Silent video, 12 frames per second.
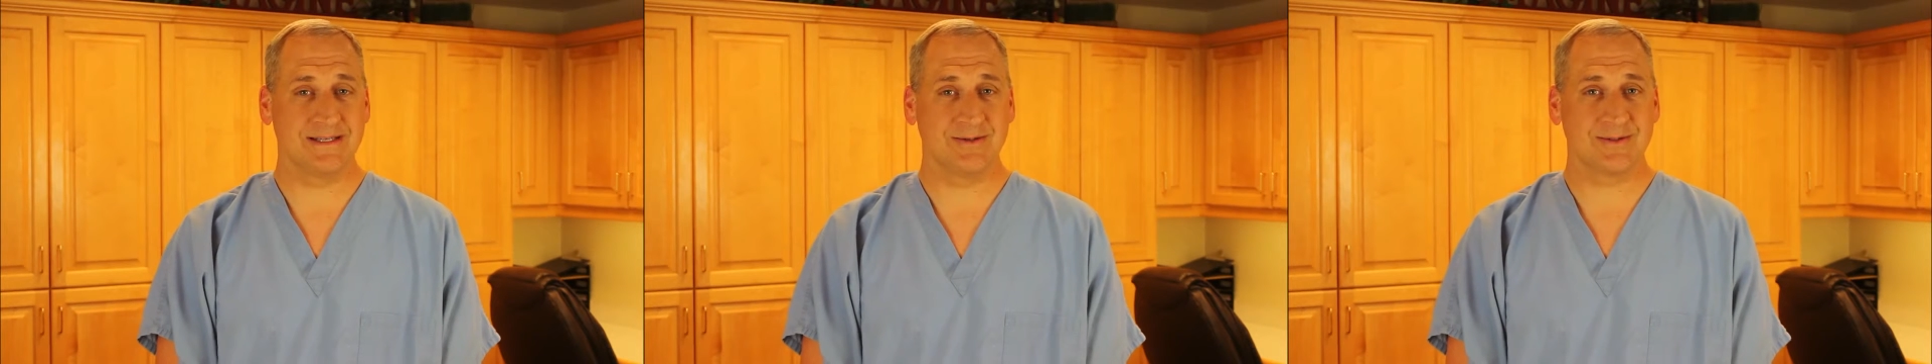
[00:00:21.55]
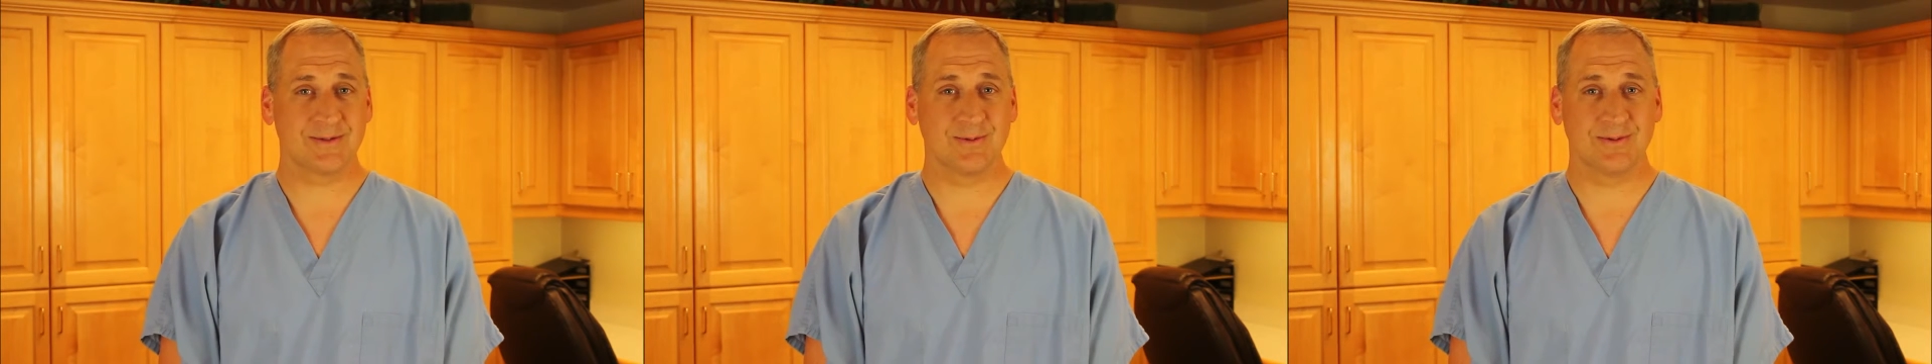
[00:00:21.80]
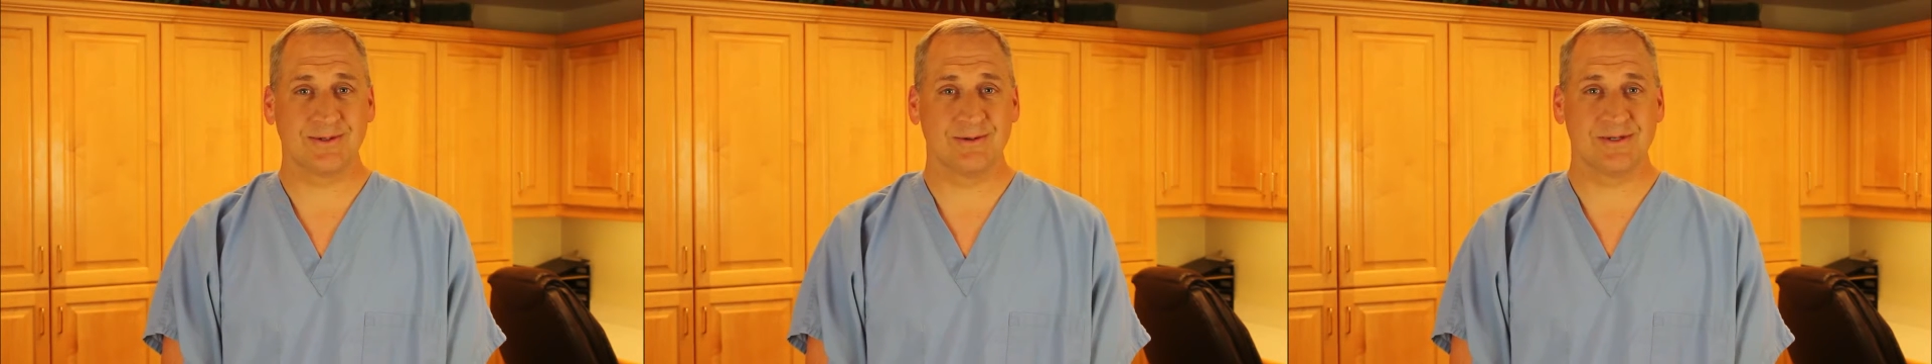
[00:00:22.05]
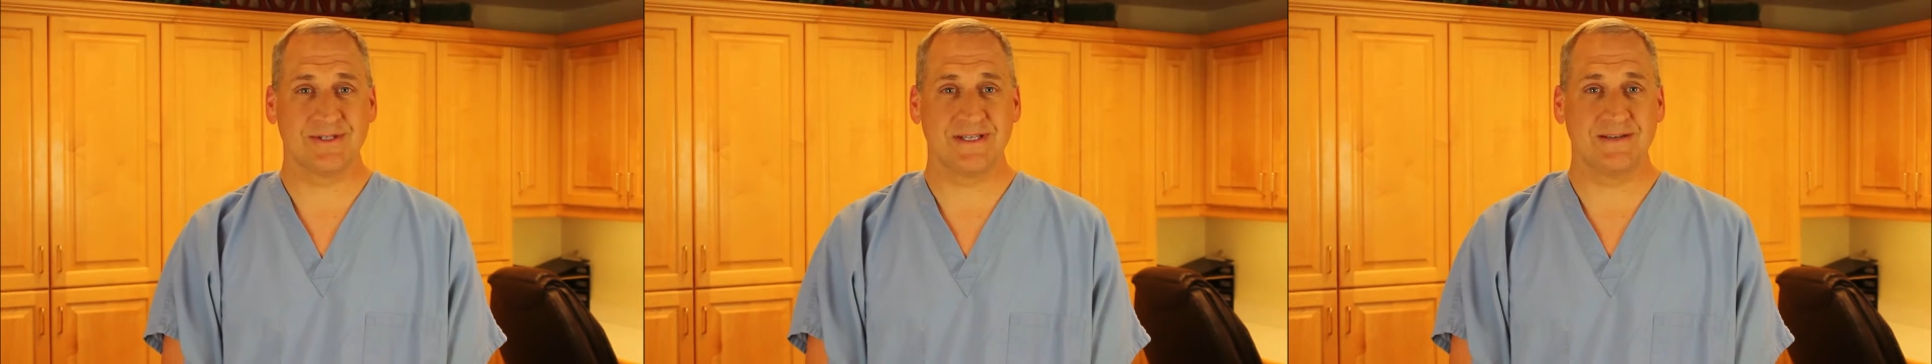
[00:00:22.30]
dental school to
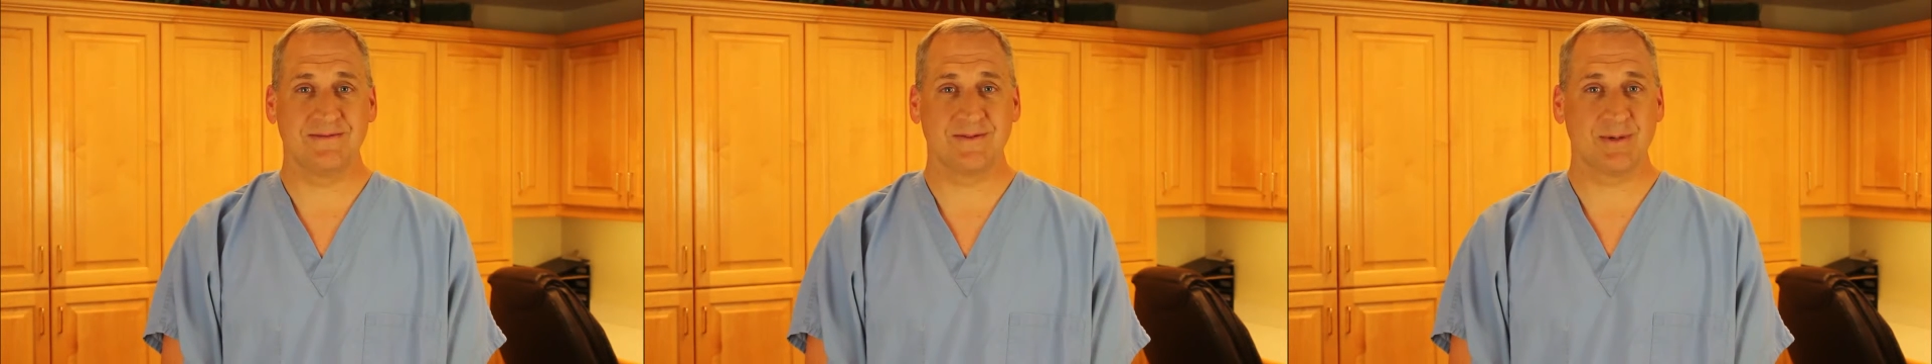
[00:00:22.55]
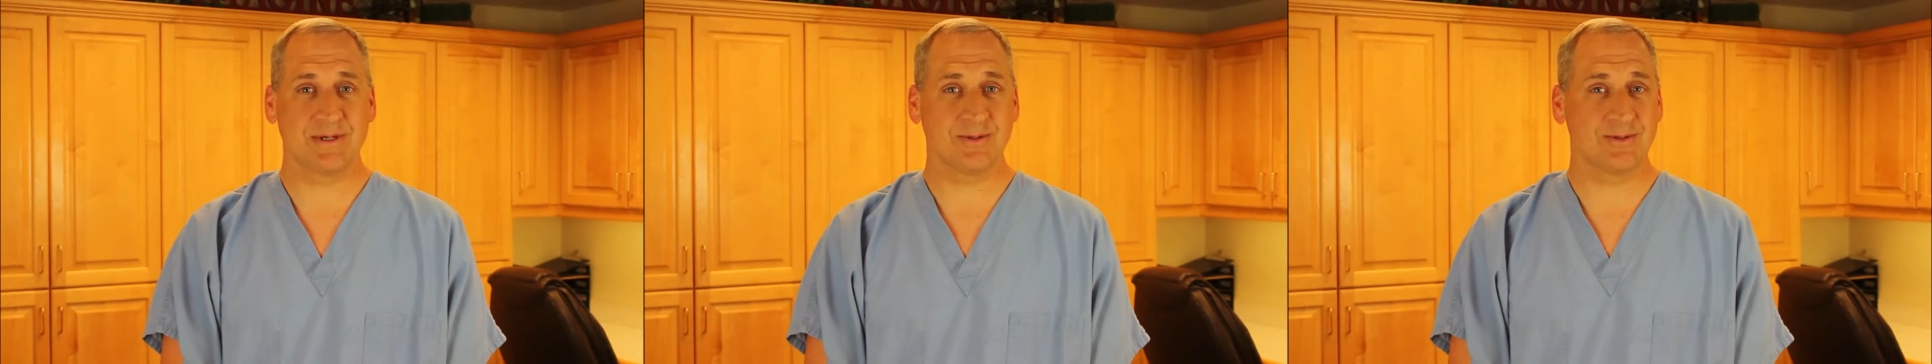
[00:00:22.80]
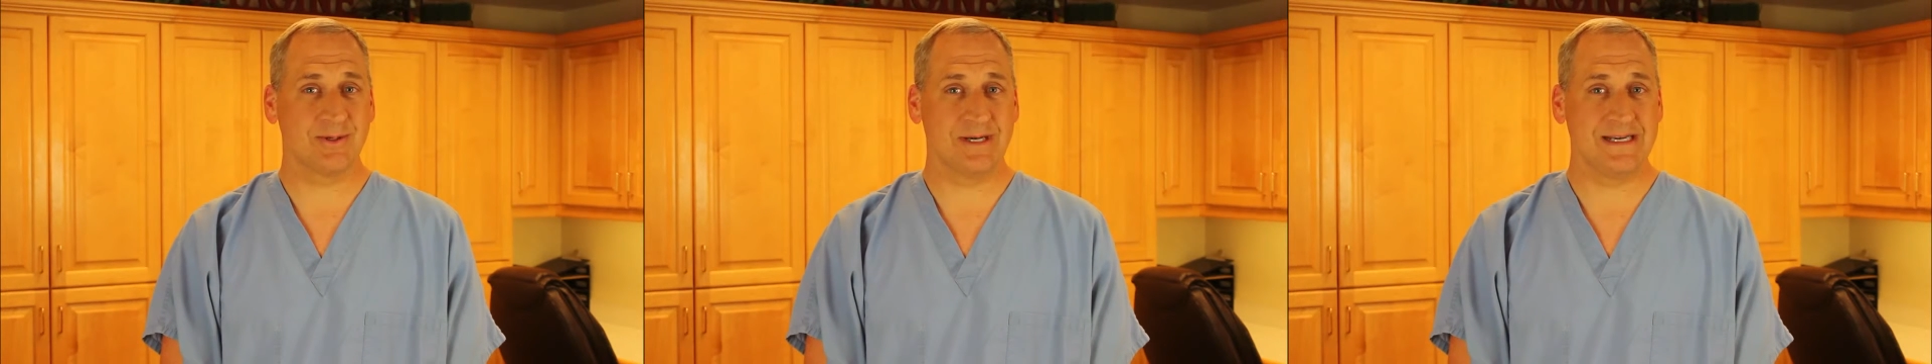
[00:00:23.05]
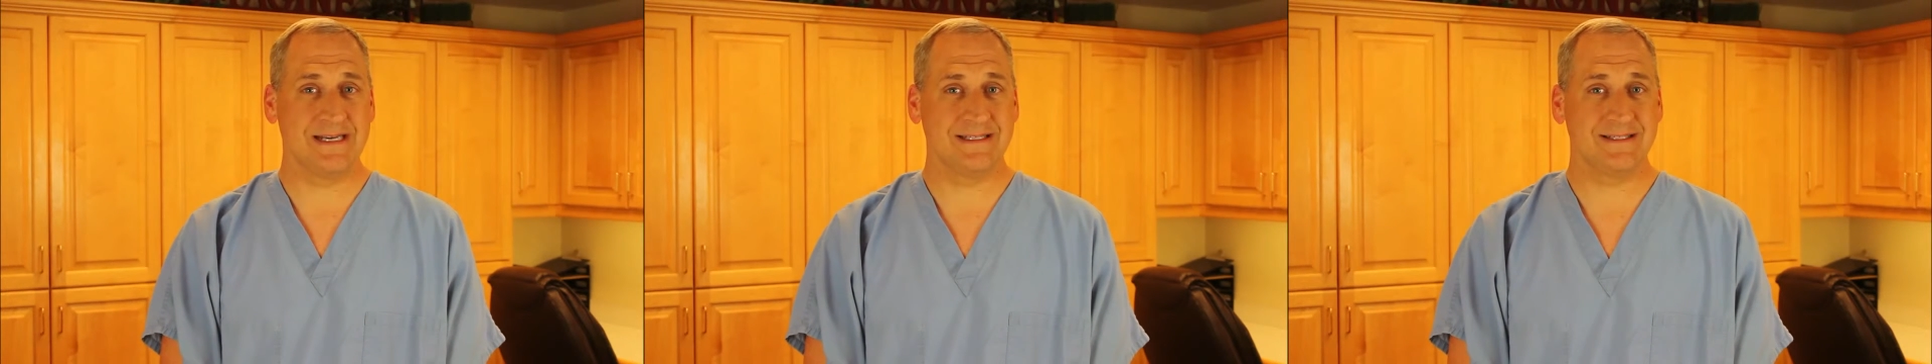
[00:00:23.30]
receive special
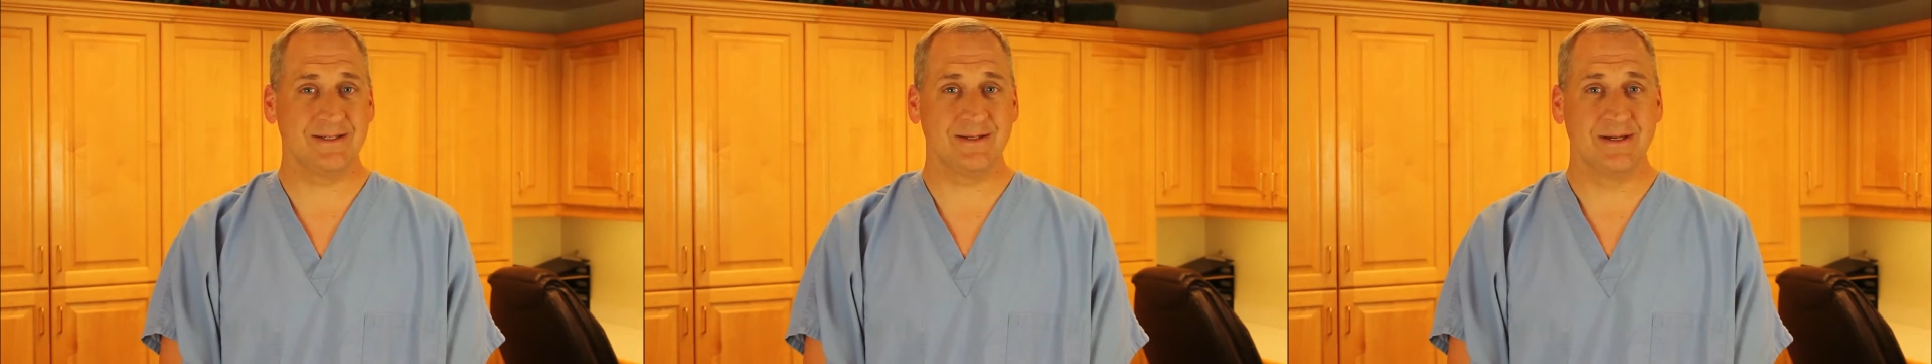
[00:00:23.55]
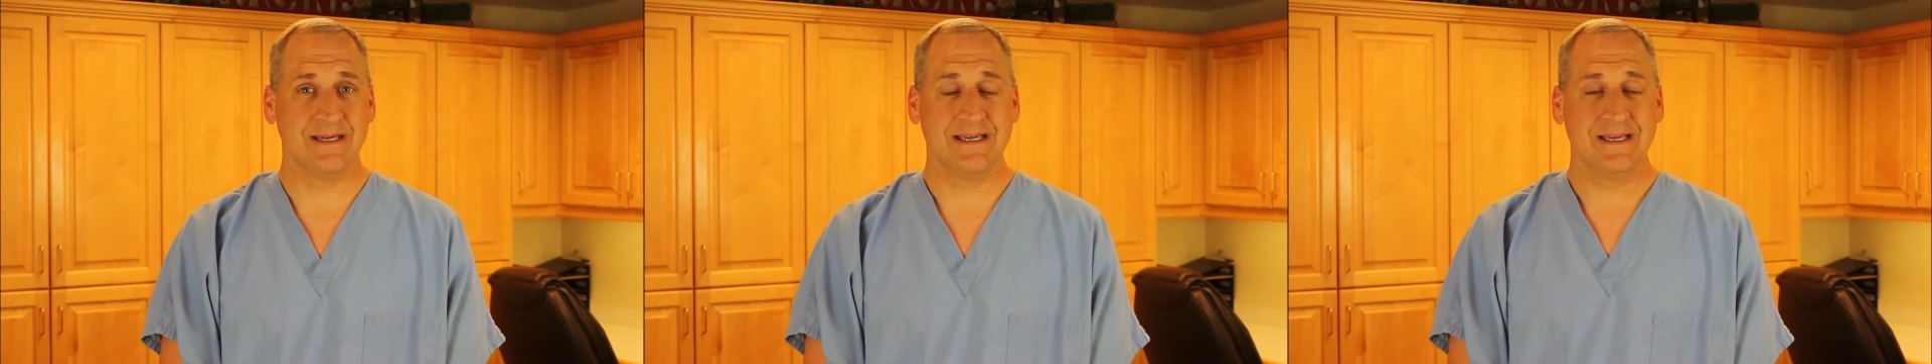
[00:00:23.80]
training to